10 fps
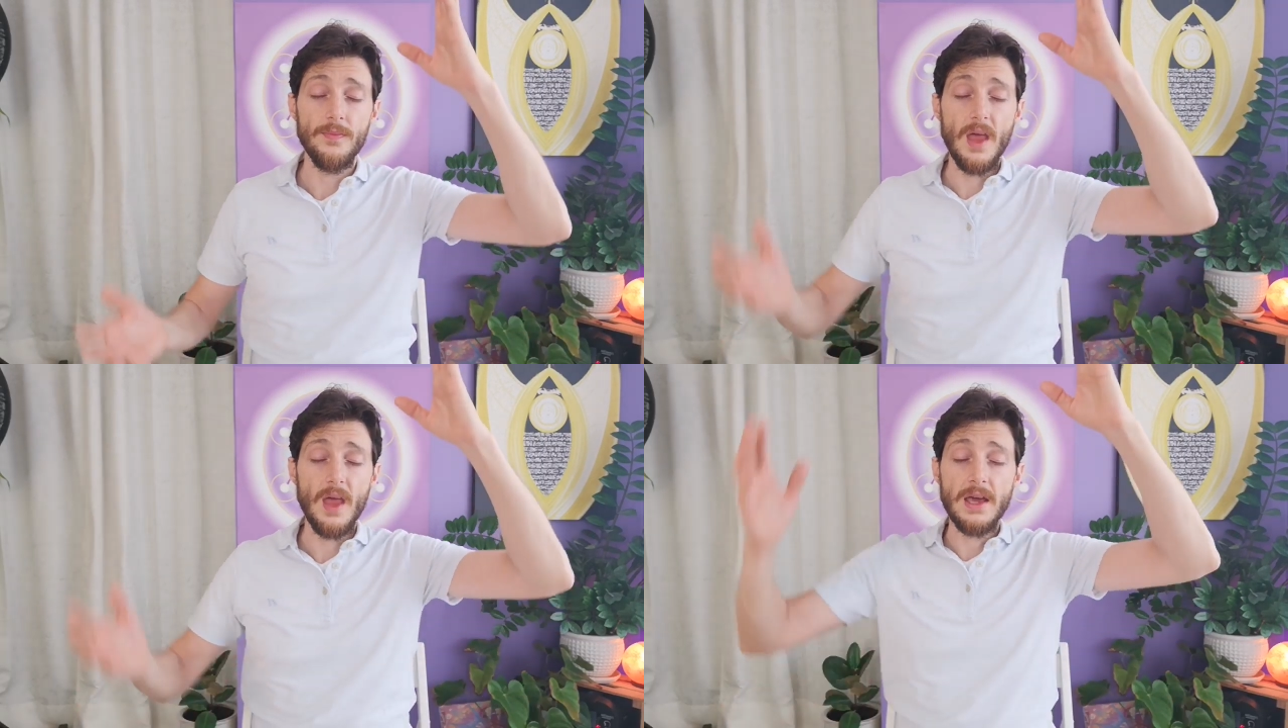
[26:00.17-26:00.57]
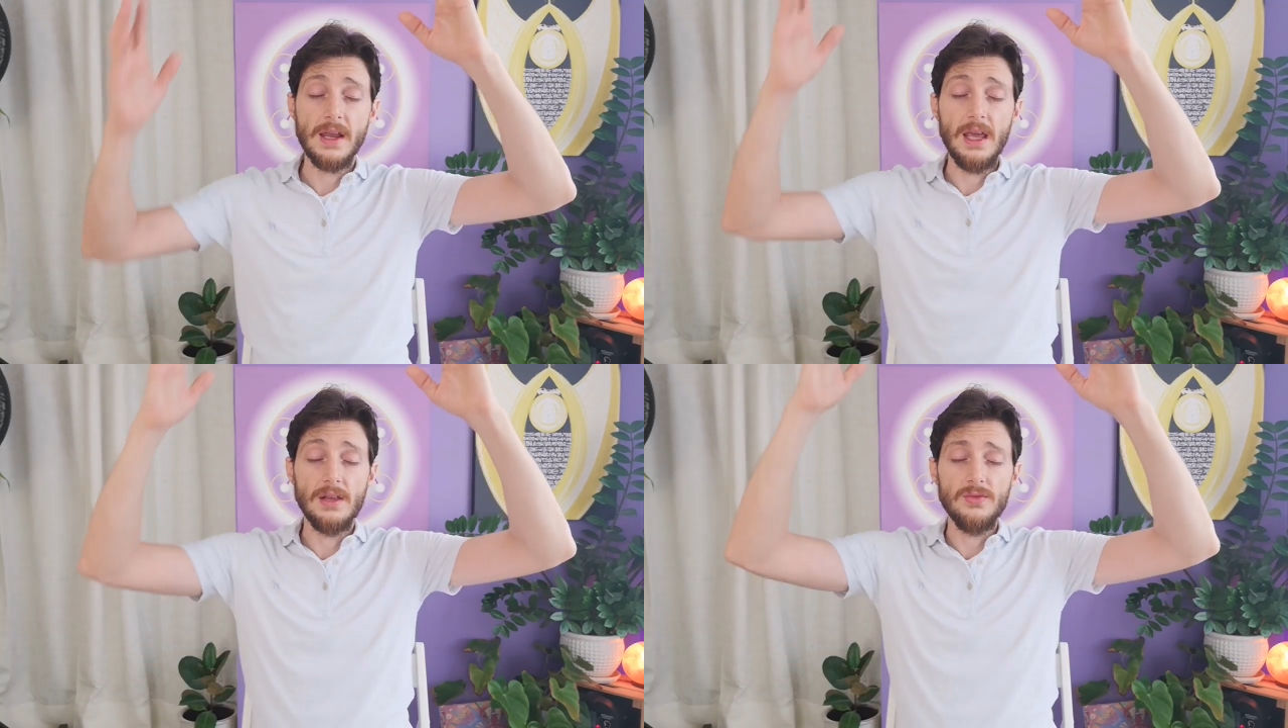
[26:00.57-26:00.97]
Higher
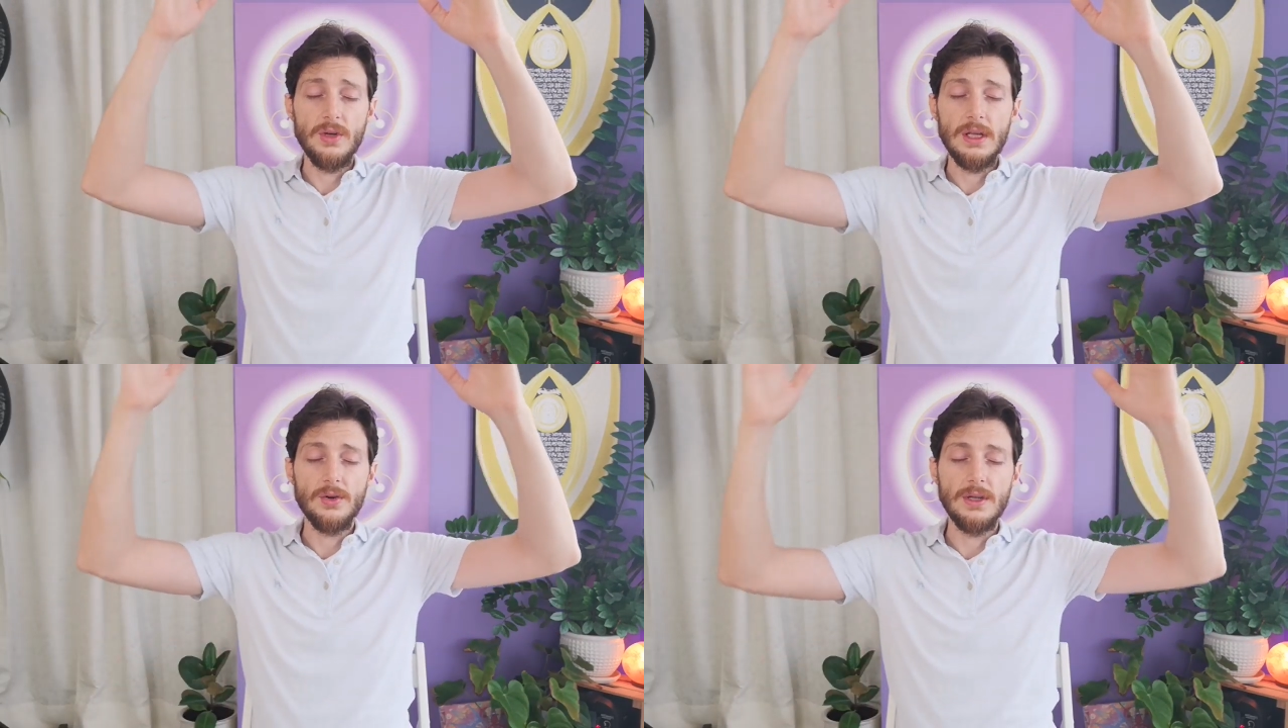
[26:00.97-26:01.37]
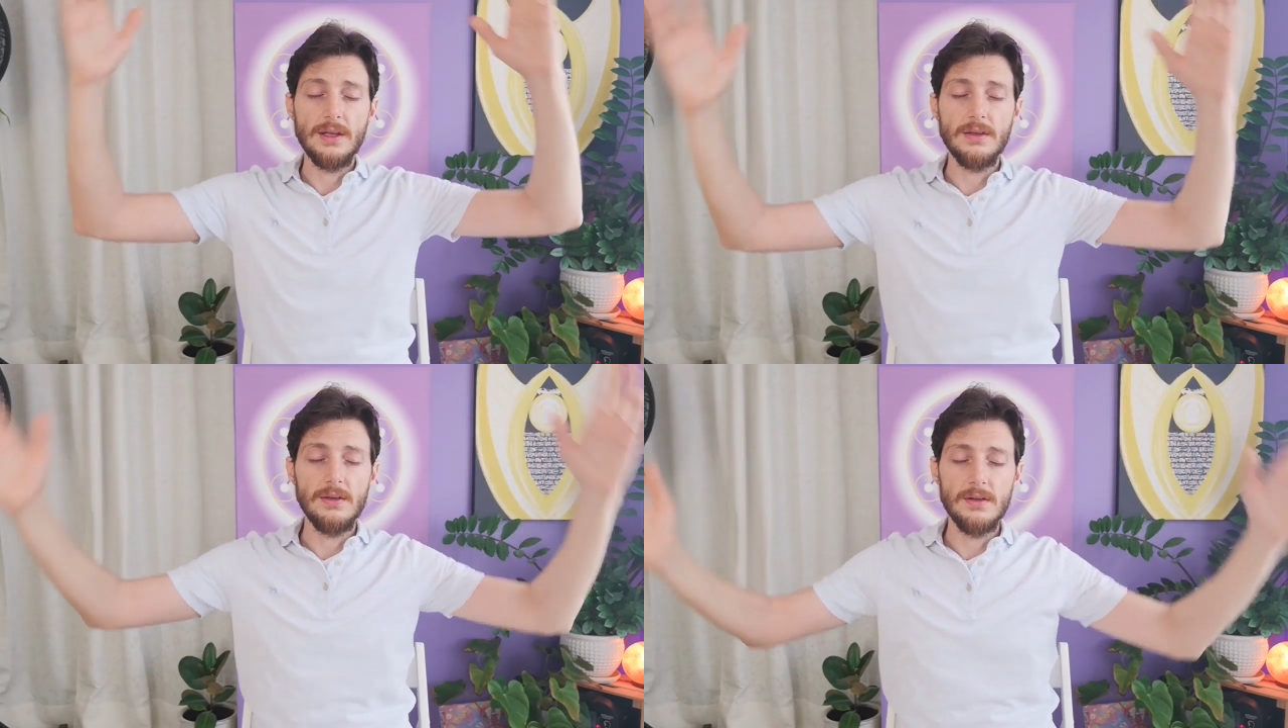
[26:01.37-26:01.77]
gate fully
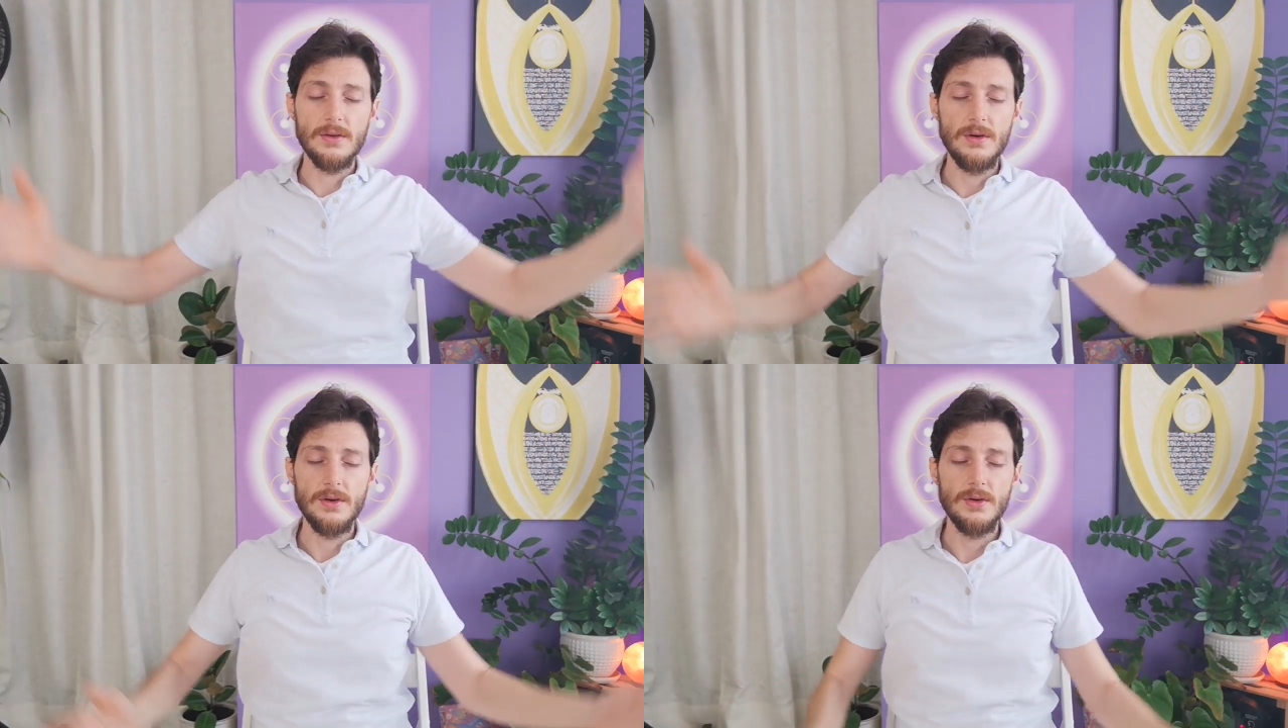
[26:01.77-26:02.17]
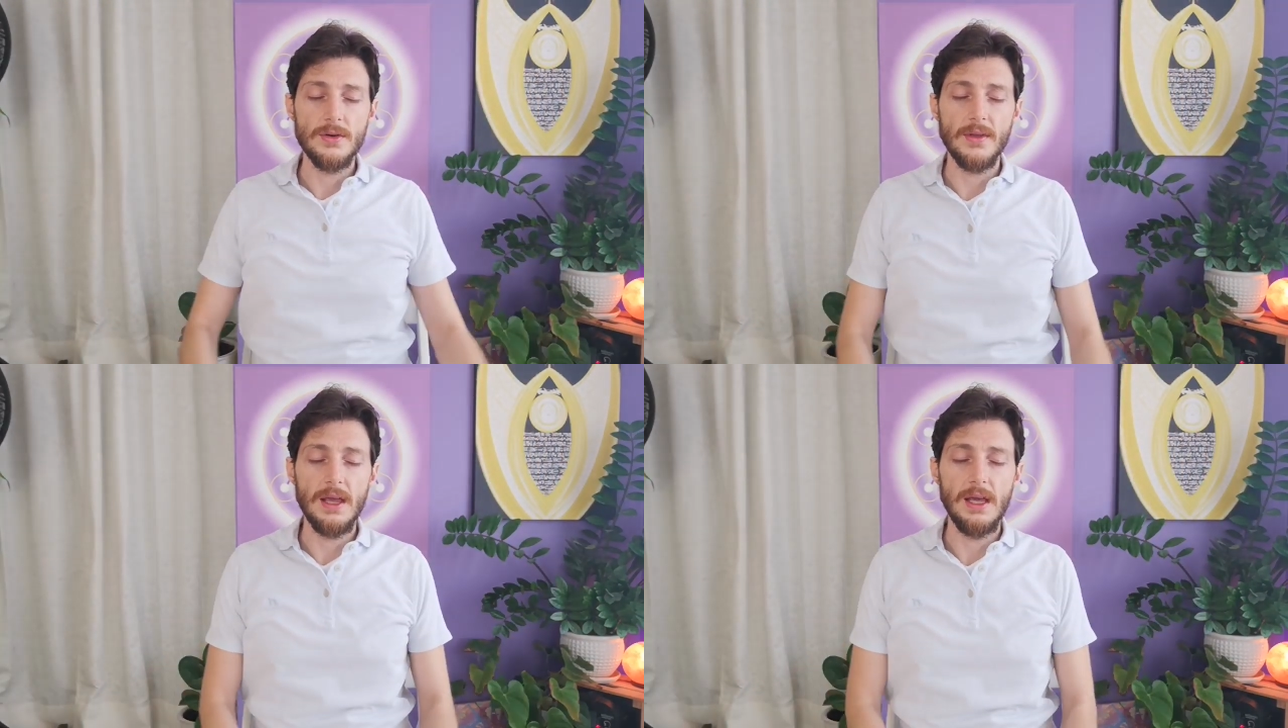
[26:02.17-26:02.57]
connected,
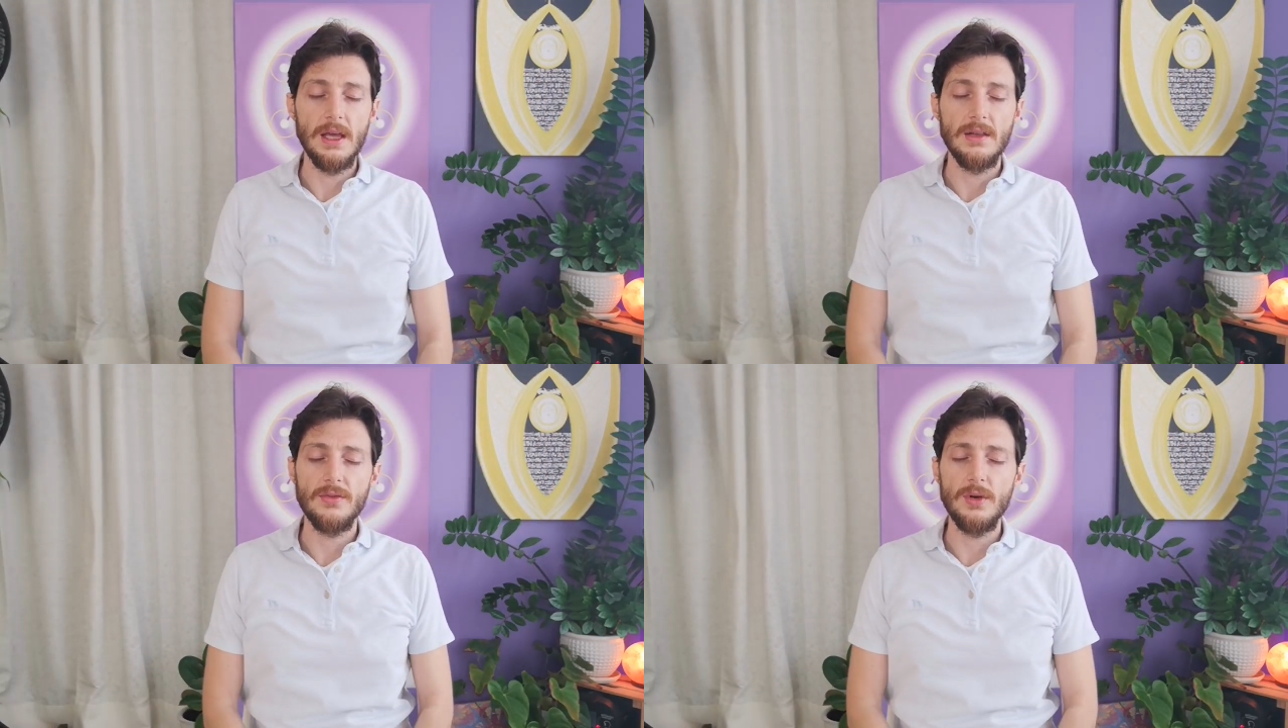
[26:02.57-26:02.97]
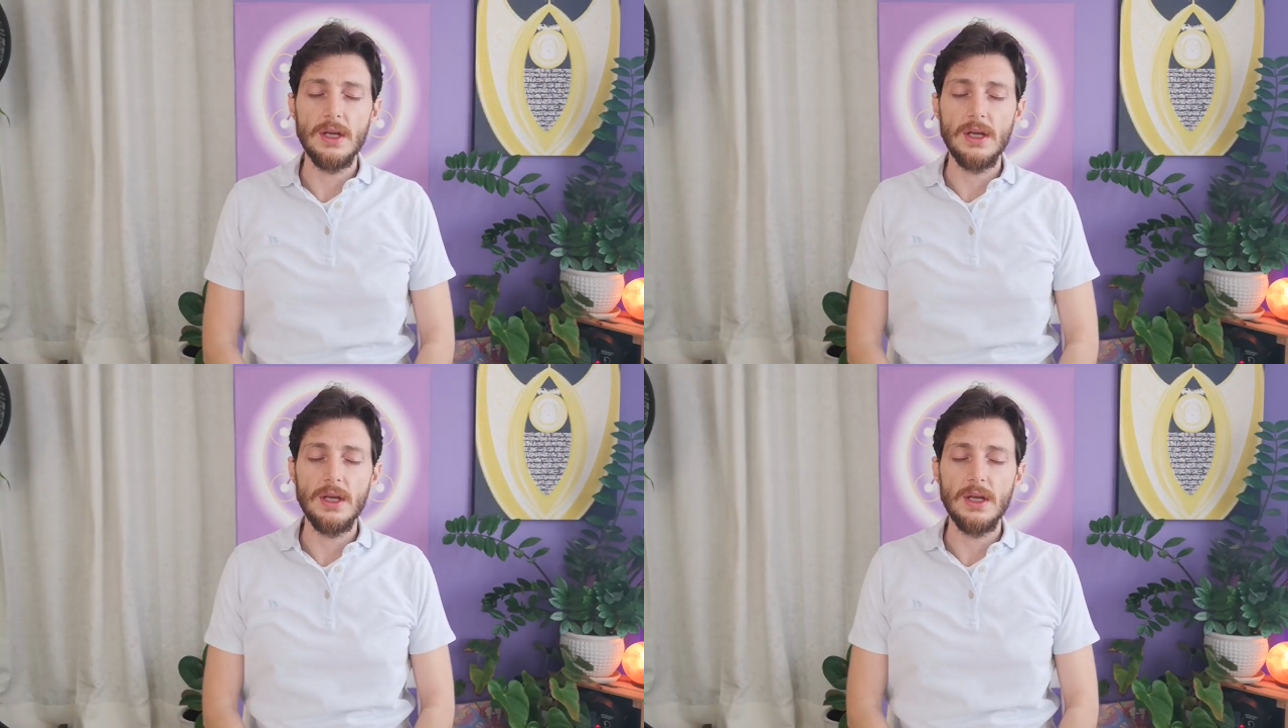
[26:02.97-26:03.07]
earth gate fully